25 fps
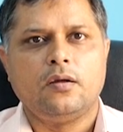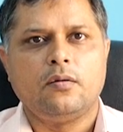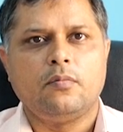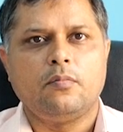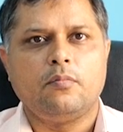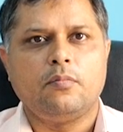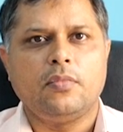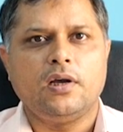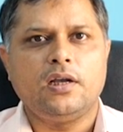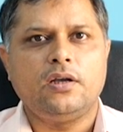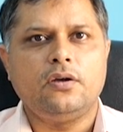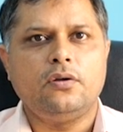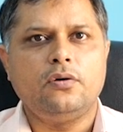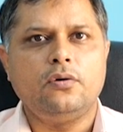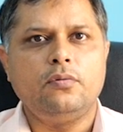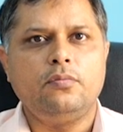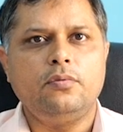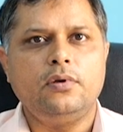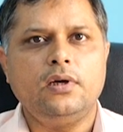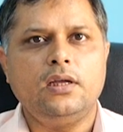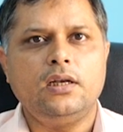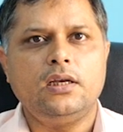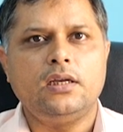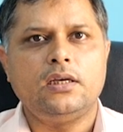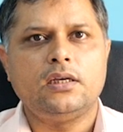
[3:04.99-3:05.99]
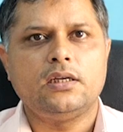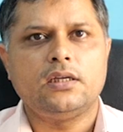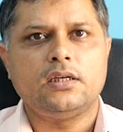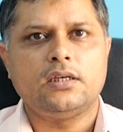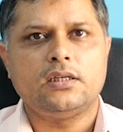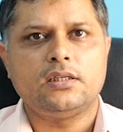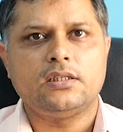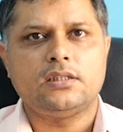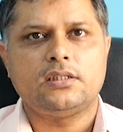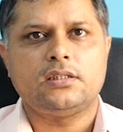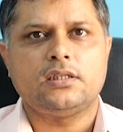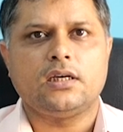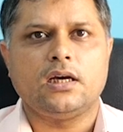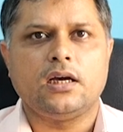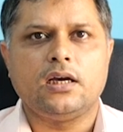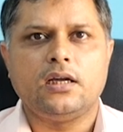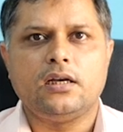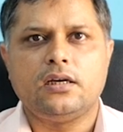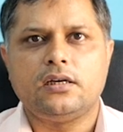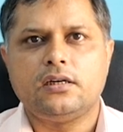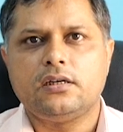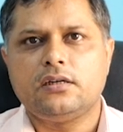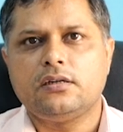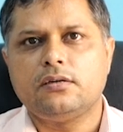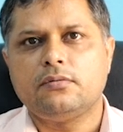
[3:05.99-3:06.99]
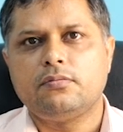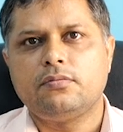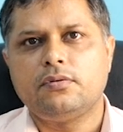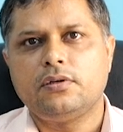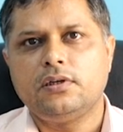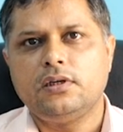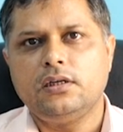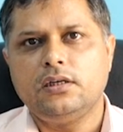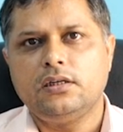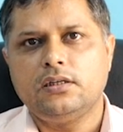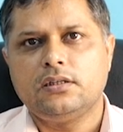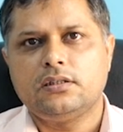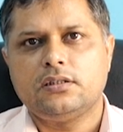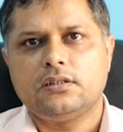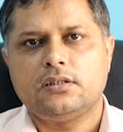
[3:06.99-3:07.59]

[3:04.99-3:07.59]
microbial enhanced oil recovery,